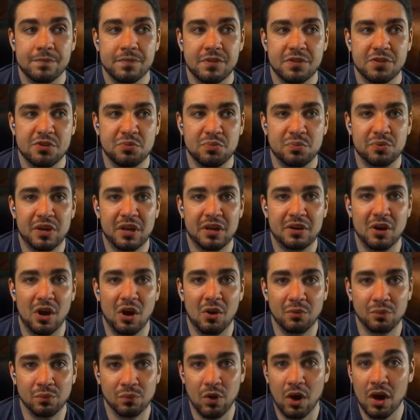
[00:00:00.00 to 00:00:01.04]
you can
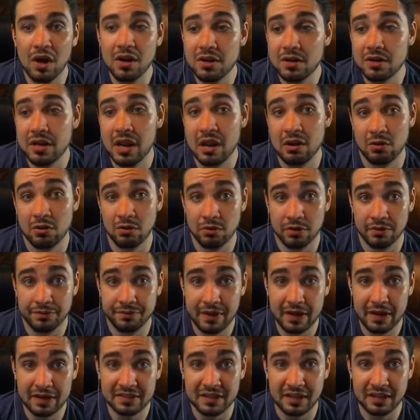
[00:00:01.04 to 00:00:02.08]
run narrower
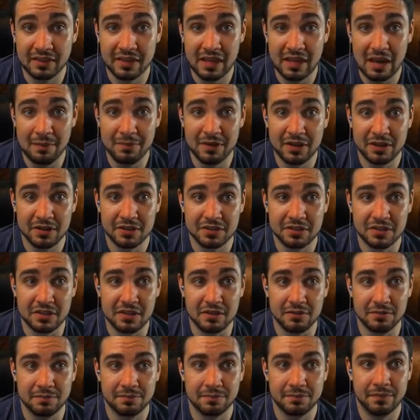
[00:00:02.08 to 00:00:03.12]
effects like that because
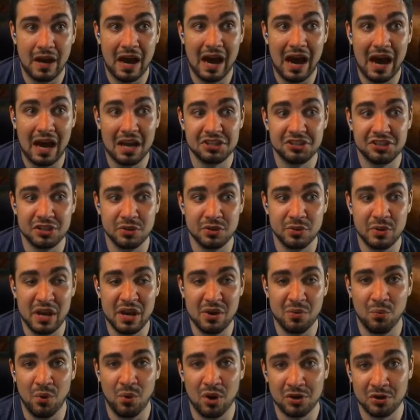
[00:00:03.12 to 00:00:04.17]
the odds that you
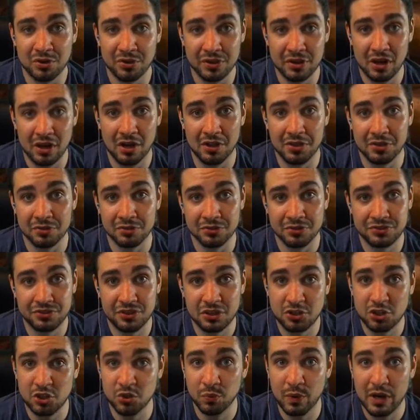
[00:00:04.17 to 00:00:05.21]
hit one or the other's
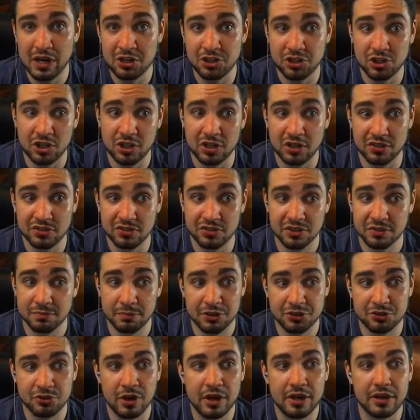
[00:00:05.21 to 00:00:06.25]
situation is just
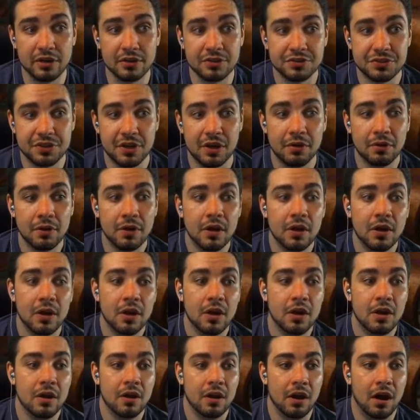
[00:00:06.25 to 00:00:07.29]
much greater. So
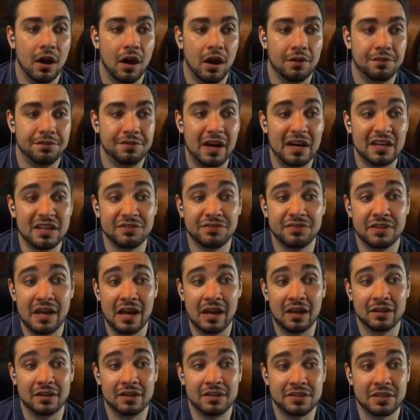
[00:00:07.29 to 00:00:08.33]
Find a
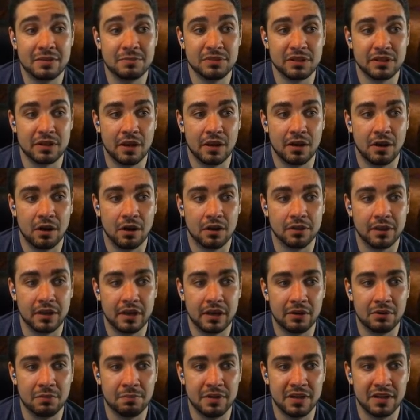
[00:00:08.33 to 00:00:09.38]
Finality seems like a card that
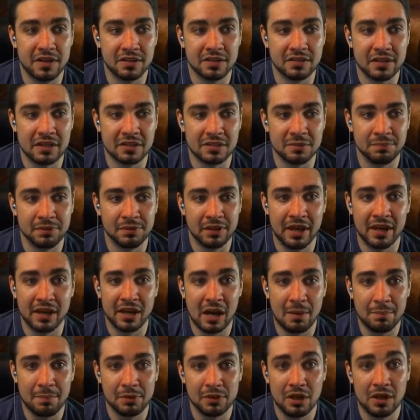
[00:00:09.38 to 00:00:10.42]
I would be content to play a
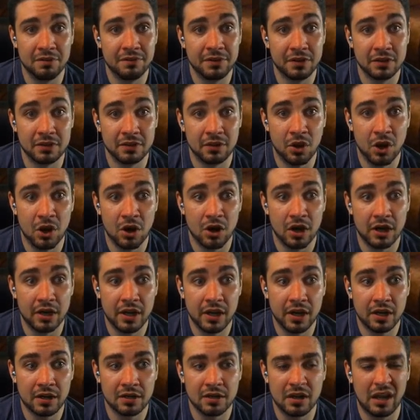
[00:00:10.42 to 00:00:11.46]
couple of in a Golgari
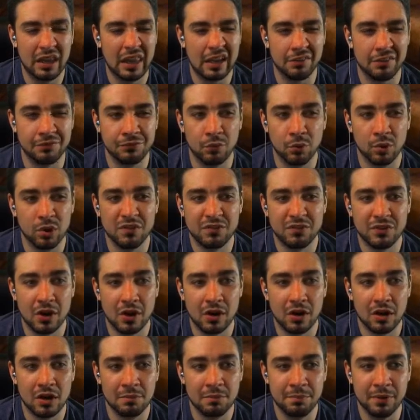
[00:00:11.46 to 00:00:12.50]
deck, not like a 4-of
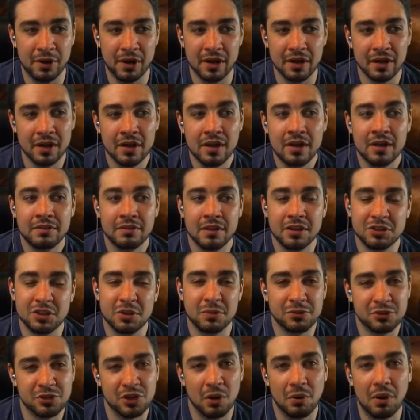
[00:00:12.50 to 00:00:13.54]
card, but this
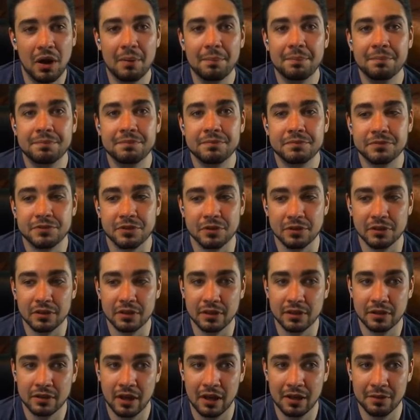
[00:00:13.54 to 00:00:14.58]
will show up,
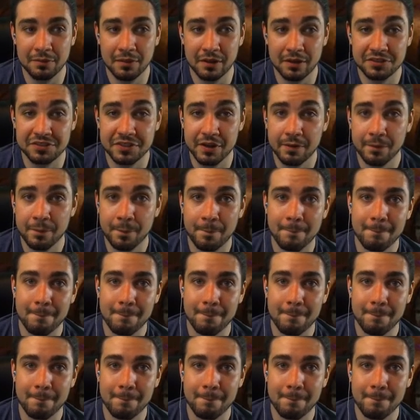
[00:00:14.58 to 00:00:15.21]
certainly. I think so.